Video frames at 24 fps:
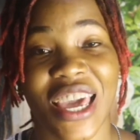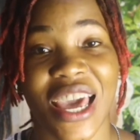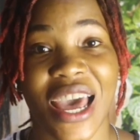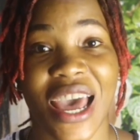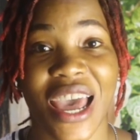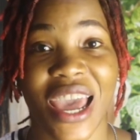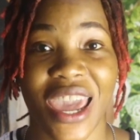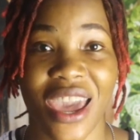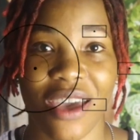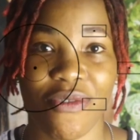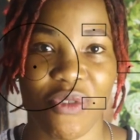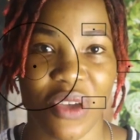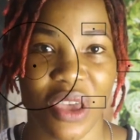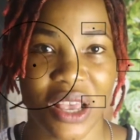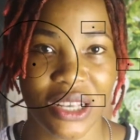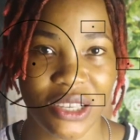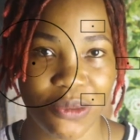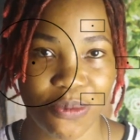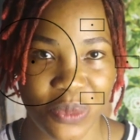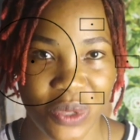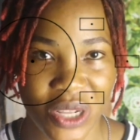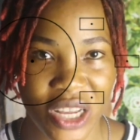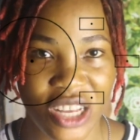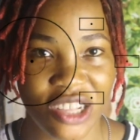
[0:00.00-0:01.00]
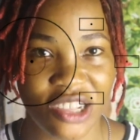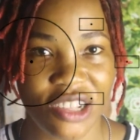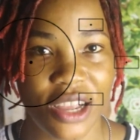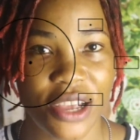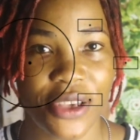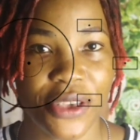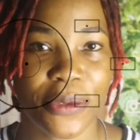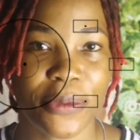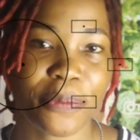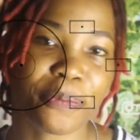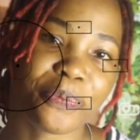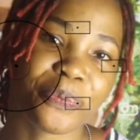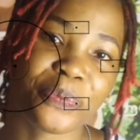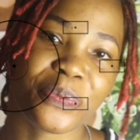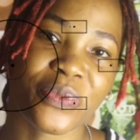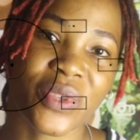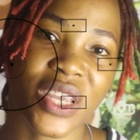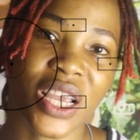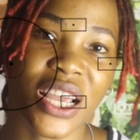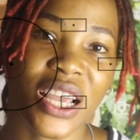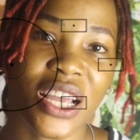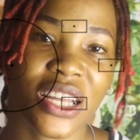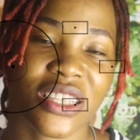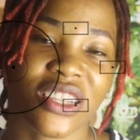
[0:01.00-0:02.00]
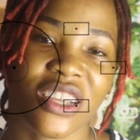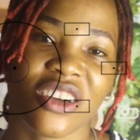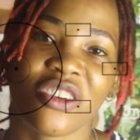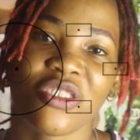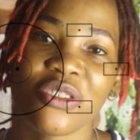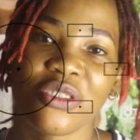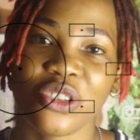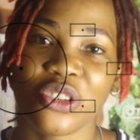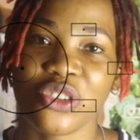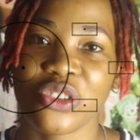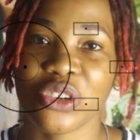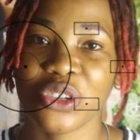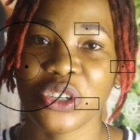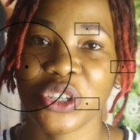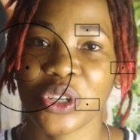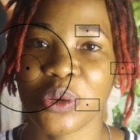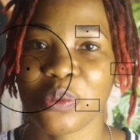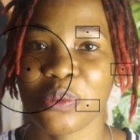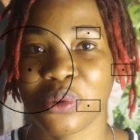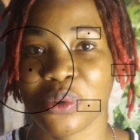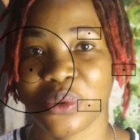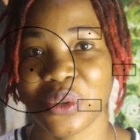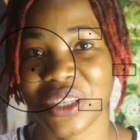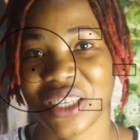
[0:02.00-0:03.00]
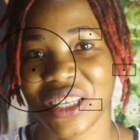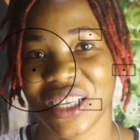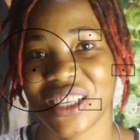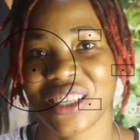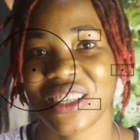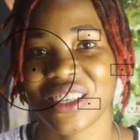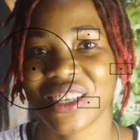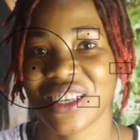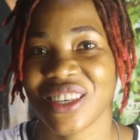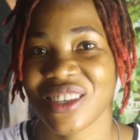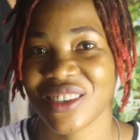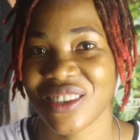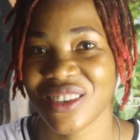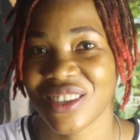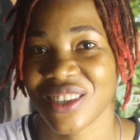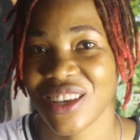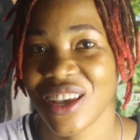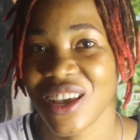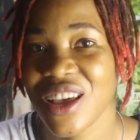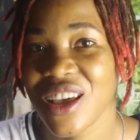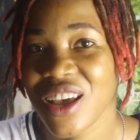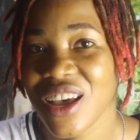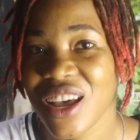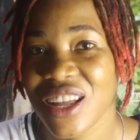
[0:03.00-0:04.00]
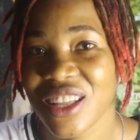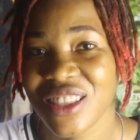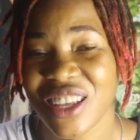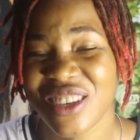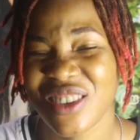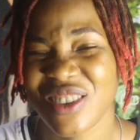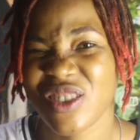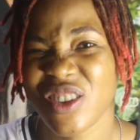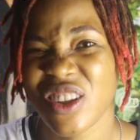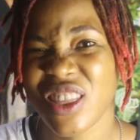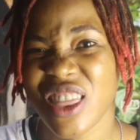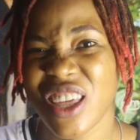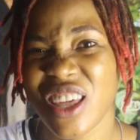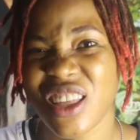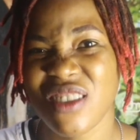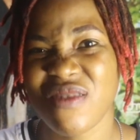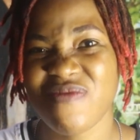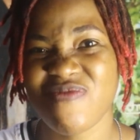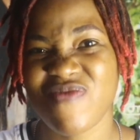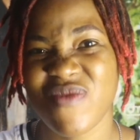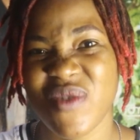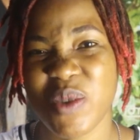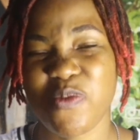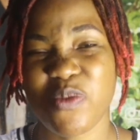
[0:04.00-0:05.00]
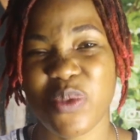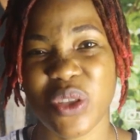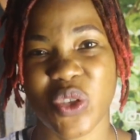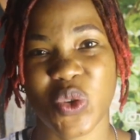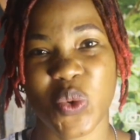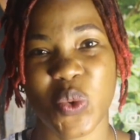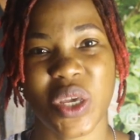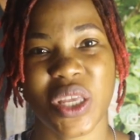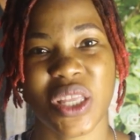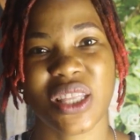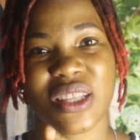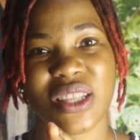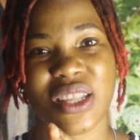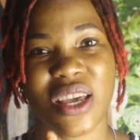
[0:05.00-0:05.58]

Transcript: I have explained, that the construction process is, there's nothing in between